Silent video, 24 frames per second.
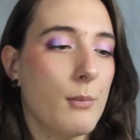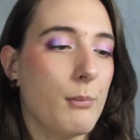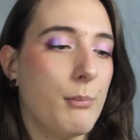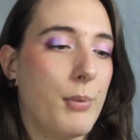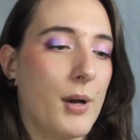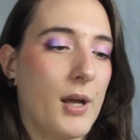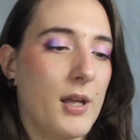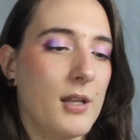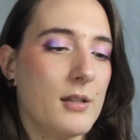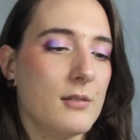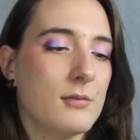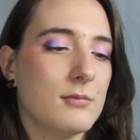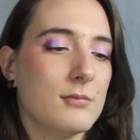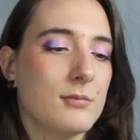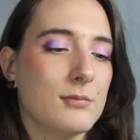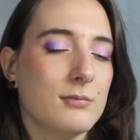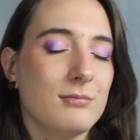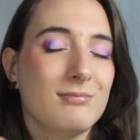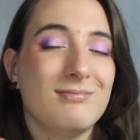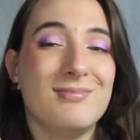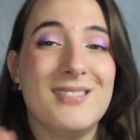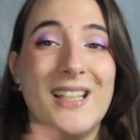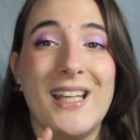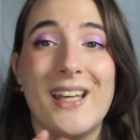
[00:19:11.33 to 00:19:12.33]
But
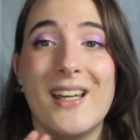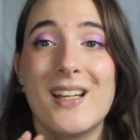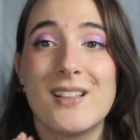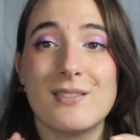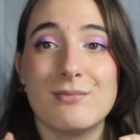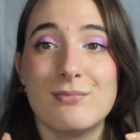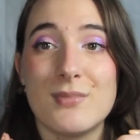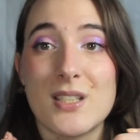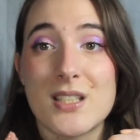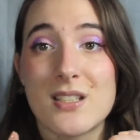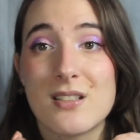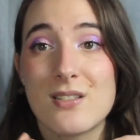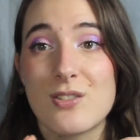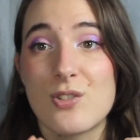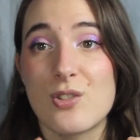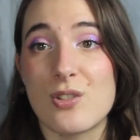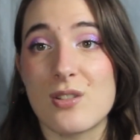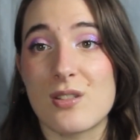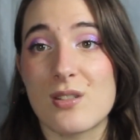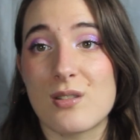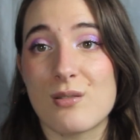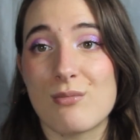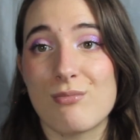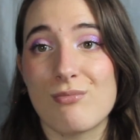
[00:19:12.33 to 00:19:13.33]
yeah, this
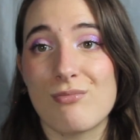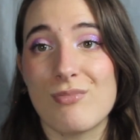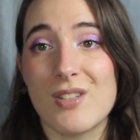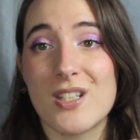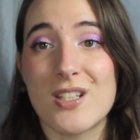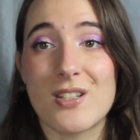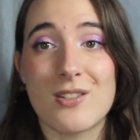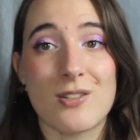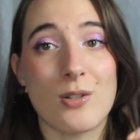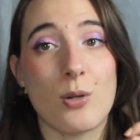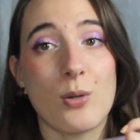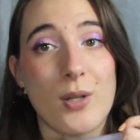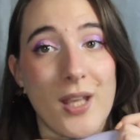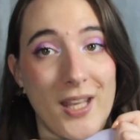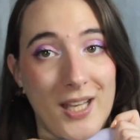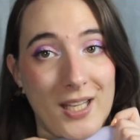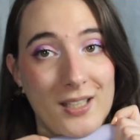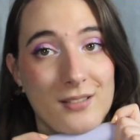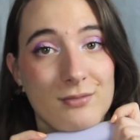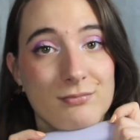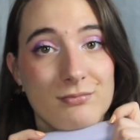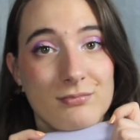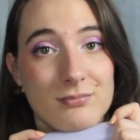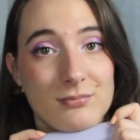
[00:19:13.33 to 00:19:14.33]
is
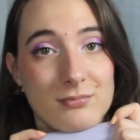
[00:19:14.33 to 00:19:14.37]
okay.